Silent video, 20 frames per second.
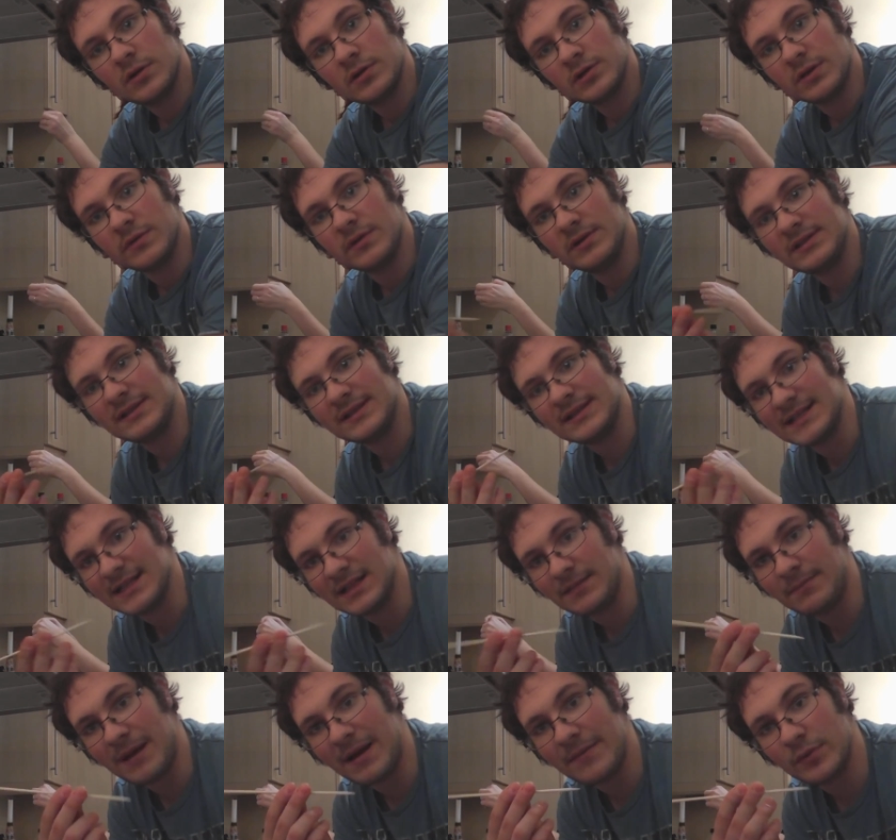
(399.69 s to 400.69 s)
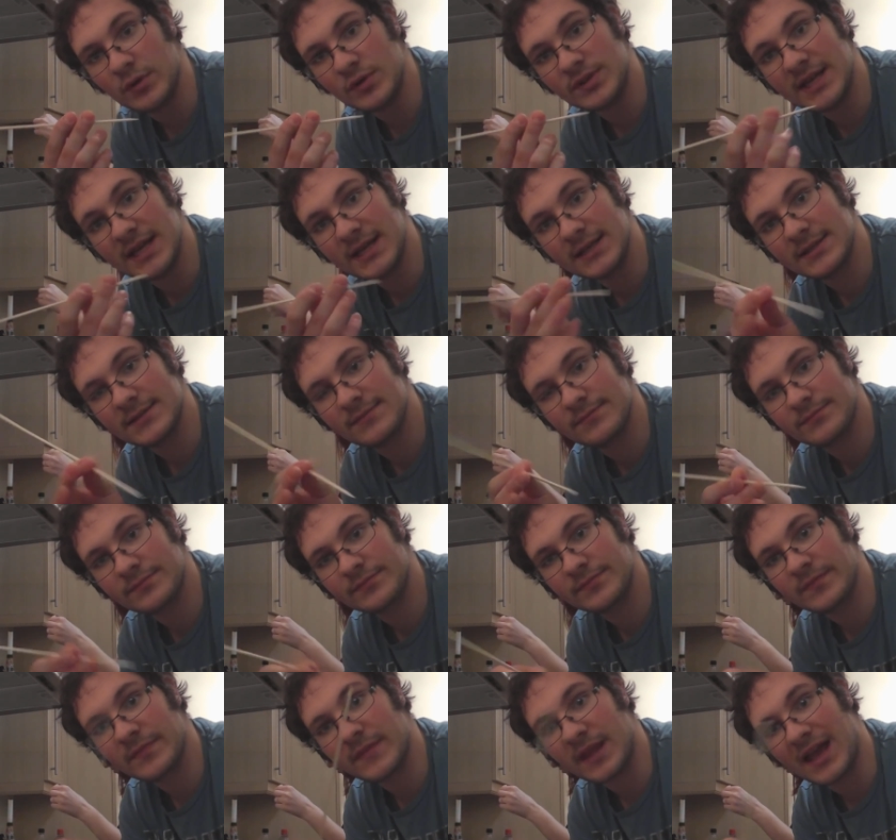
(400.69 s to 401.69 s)
So we're using these little bamboo sticks,
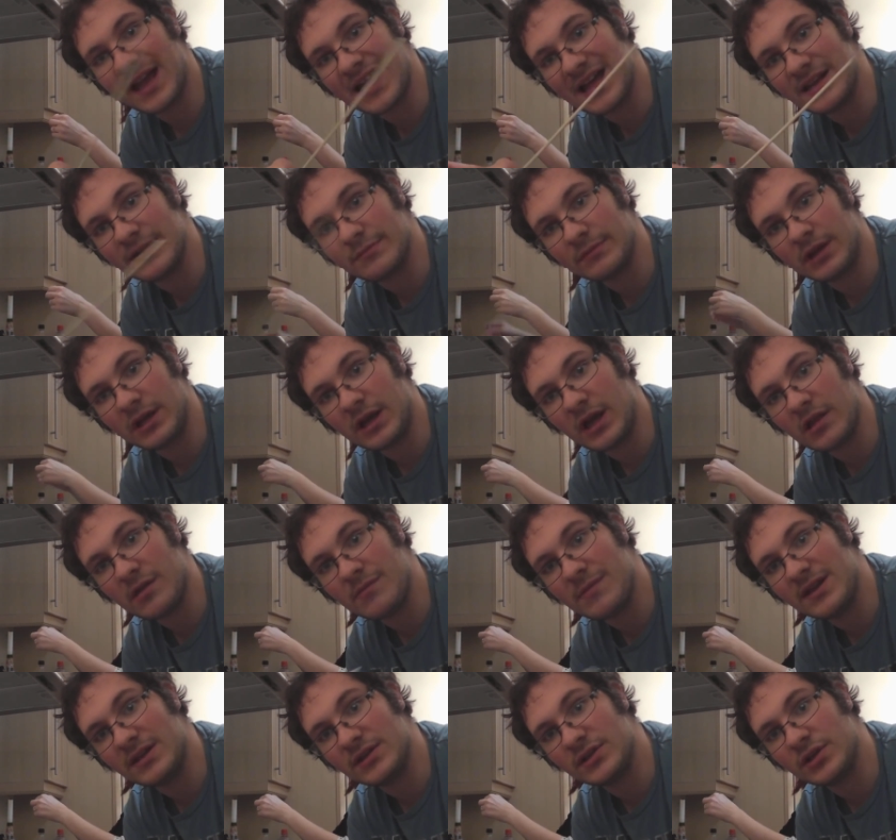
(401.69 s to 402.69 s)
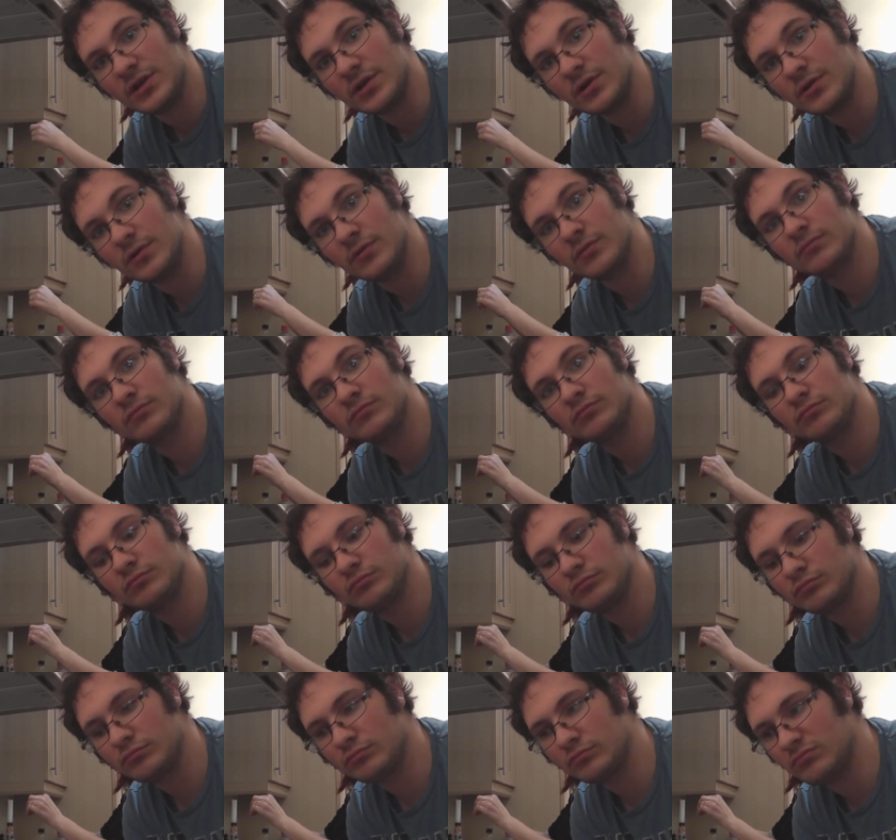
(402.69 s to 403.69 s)
and I'm going to cut them into
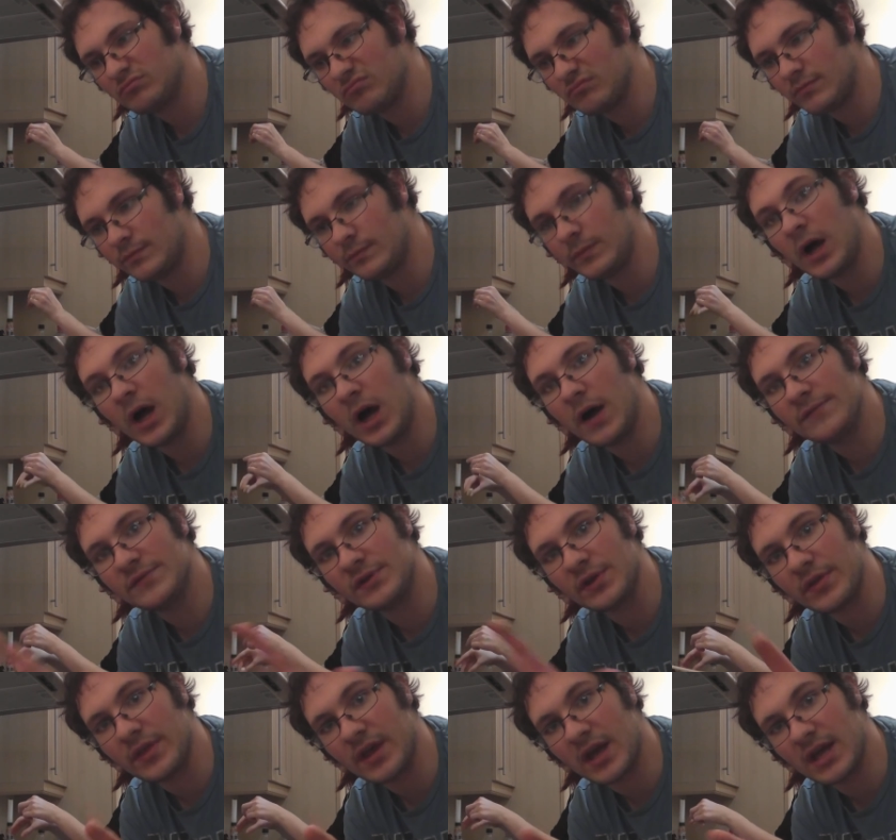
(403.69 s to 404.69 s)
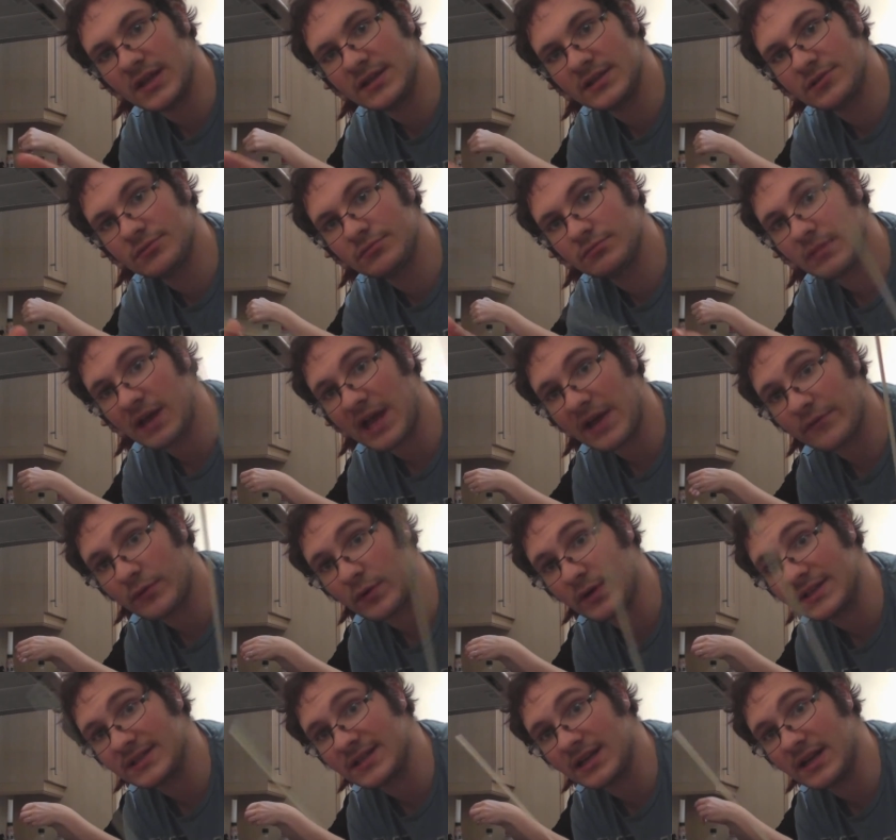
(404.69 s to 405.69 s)
halves or thirds, haven't
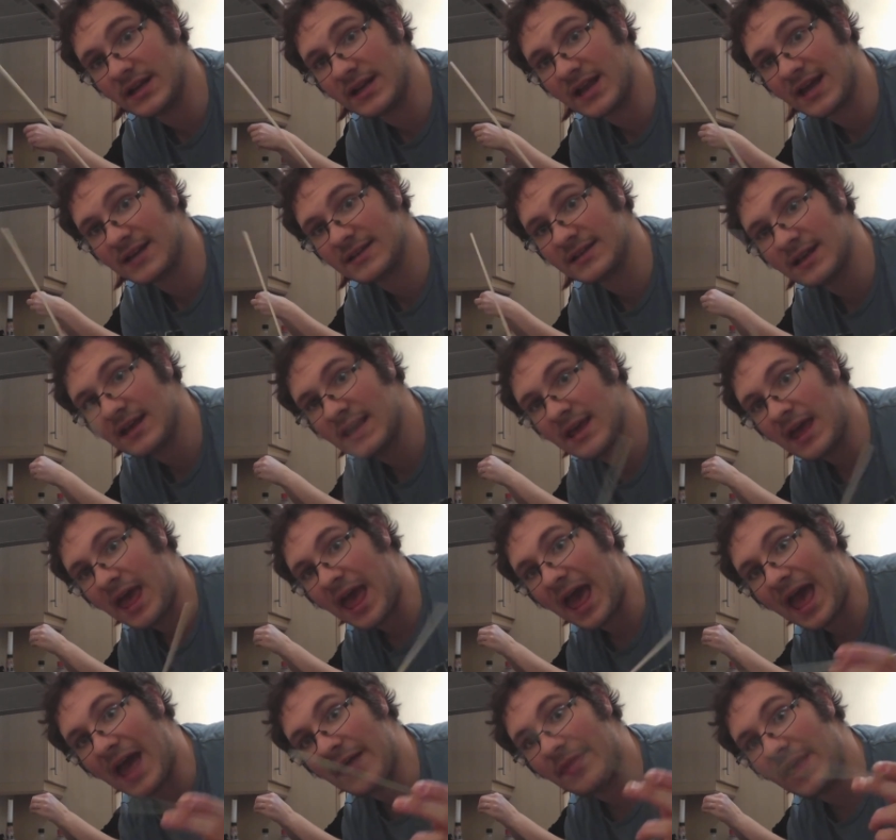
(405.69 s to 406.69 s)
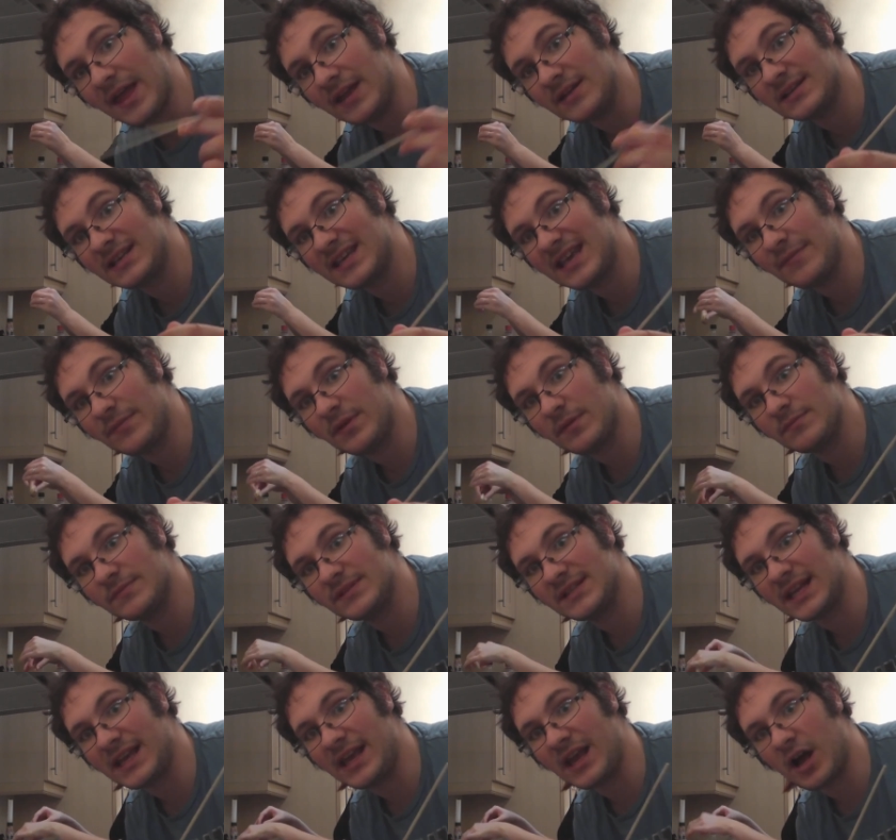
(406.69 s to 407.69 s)
quite decided yet. And then to keep them
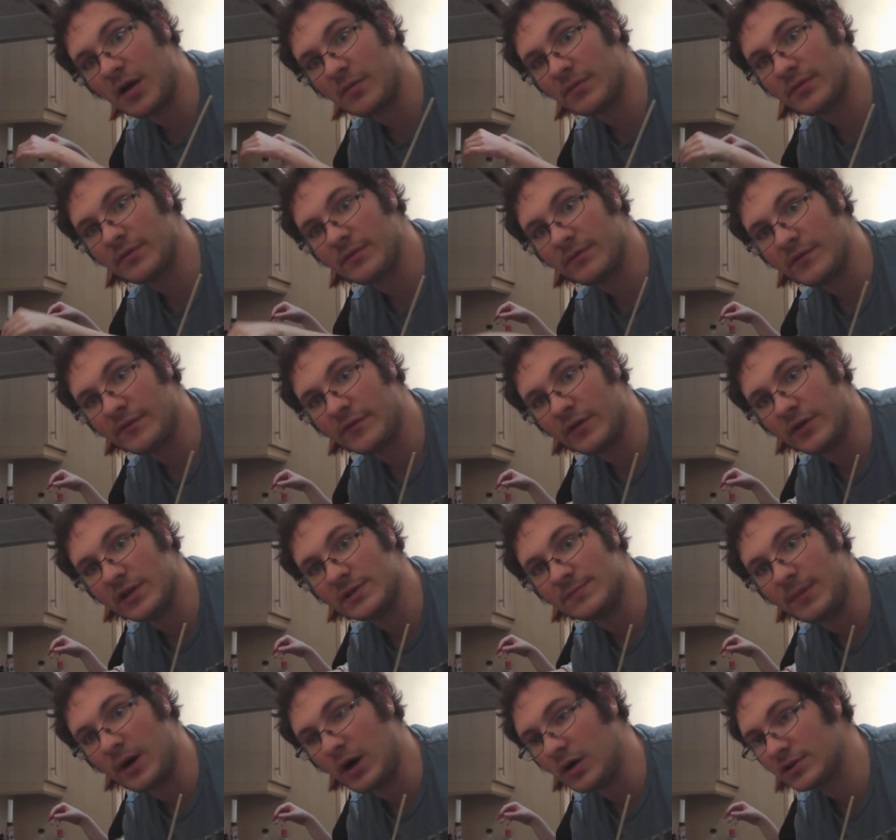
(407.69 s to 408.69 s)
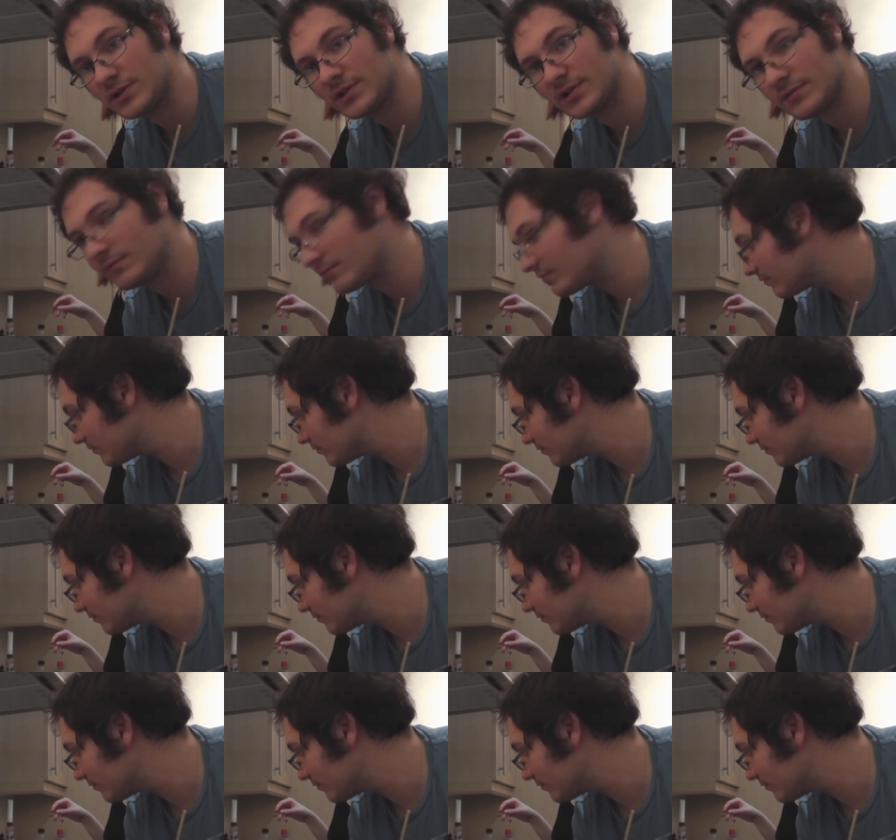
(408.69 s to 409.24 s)
sticking up, got this box,